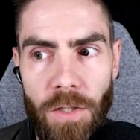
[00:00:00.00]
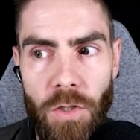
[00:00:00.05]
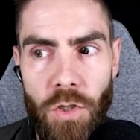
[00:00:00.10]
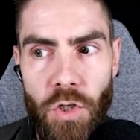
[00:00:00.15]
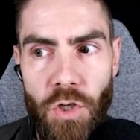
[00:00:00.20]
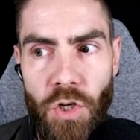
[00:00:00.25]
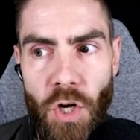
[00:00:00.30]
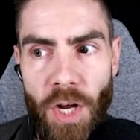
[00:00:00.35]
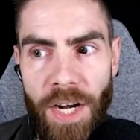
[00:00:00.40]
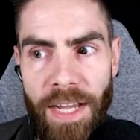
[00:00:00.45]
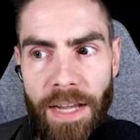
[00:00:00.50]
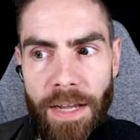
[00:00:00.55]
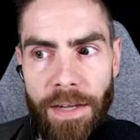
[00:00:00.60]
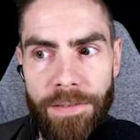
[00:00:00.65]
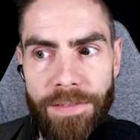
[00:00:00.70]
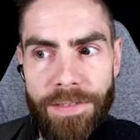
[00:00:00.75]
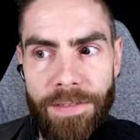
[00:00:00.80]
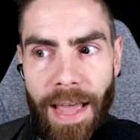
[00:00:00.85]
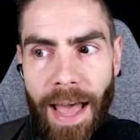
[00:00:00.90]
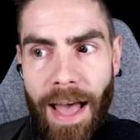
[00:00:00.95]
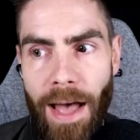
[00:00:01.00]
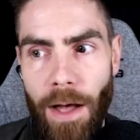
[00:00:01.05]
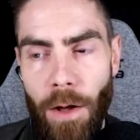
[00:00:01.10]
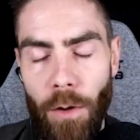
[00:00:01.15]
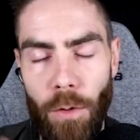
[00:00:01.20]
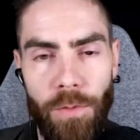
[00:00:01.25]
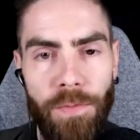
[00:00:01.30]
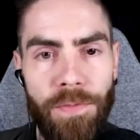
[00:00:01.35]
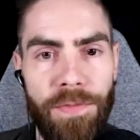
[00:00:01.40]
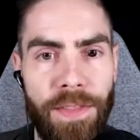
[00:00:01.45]
shutting
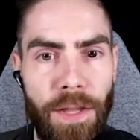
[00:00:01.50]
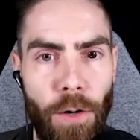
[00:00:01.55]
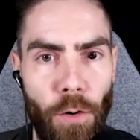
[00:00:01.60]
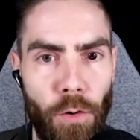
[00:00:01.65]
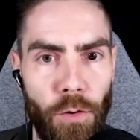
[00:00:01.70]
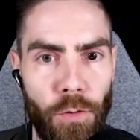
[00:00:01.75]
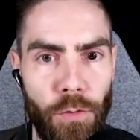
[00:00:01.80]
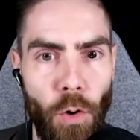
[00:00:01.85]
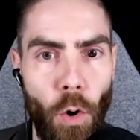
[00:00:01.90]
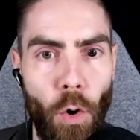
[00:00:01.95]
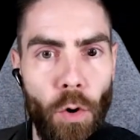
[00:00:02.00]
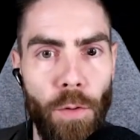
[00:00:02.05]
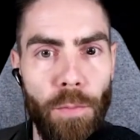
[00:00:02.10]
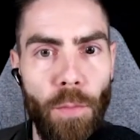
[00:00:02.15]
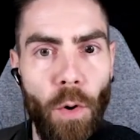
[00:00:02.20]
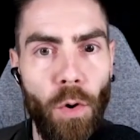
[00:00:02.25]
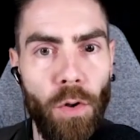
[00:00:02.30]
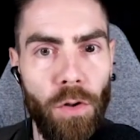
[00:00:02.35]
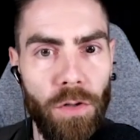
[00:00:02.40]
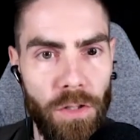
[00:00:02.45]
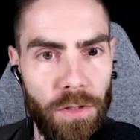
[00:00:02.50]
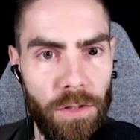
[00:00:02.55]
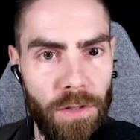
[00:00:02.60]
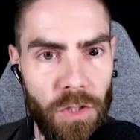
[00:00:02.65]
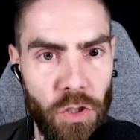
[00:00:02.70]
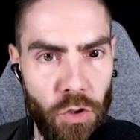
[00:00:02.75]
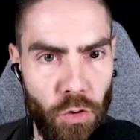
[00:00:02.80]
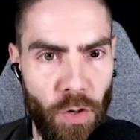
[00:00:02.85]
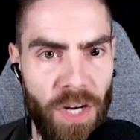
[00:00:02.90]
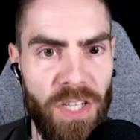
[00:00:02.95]
down their normal
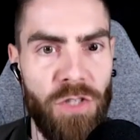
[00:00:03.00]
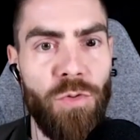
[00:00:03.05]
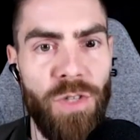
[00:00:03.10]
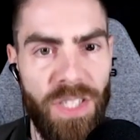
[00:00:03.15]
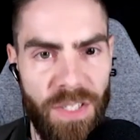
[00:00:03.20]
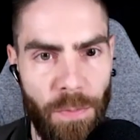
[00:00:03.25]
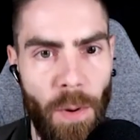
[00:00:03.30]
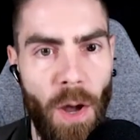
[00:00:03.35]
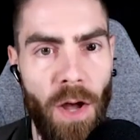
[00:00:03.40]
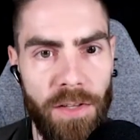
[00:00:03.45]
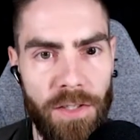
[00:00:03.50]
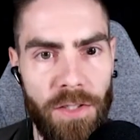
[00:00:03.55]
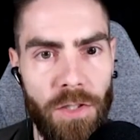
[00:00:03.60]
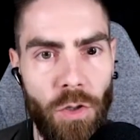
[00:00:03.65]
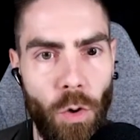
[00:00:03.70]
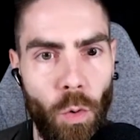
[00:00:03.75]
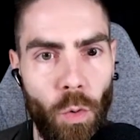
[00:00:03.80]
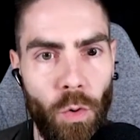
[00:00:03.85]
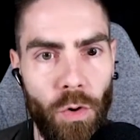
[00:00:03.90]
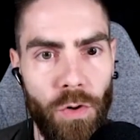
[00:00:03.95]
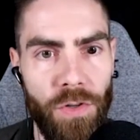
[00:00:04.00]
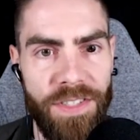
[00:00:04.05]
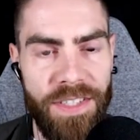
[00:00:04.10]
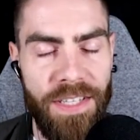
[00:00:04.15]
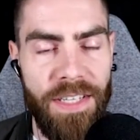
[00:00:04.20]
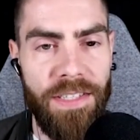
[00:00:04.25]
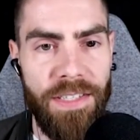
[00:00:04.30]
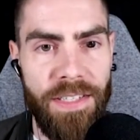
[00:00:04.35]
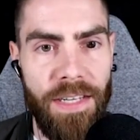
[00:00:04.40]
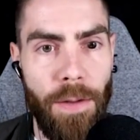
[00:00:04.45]
stress response towards
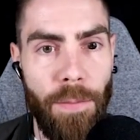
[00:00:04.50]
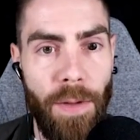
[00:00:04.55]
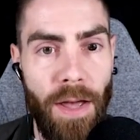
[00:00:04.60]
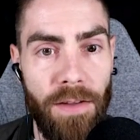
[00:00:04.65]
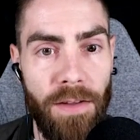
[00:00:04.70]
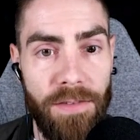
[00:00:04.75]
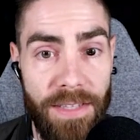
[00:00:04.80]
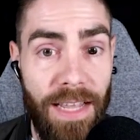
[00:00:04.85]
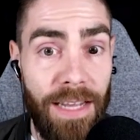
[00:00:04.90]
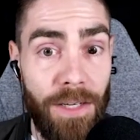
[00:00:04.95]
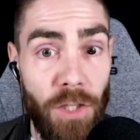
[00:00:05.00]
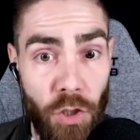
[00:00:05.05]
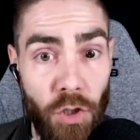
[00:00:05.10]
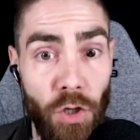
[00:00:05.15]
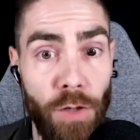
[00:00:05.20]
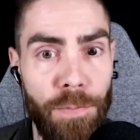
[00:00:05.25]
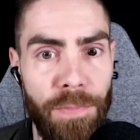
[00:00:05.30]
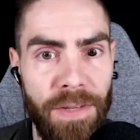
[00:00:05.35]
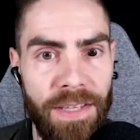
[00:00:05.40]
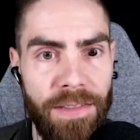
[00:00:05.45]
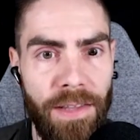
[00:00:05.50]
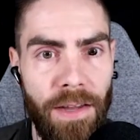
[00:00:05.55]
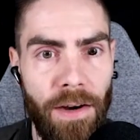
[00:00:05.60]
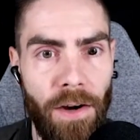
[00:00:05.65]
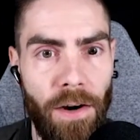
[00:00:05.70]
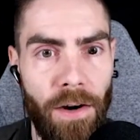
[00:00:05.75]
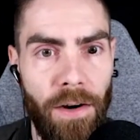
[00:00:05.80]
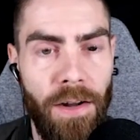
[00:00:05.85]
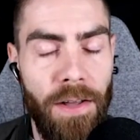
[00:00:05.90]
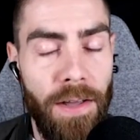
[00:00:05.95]
these EMLs that should be
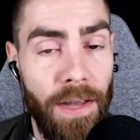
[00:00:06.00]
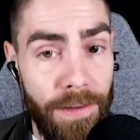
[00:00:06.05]
there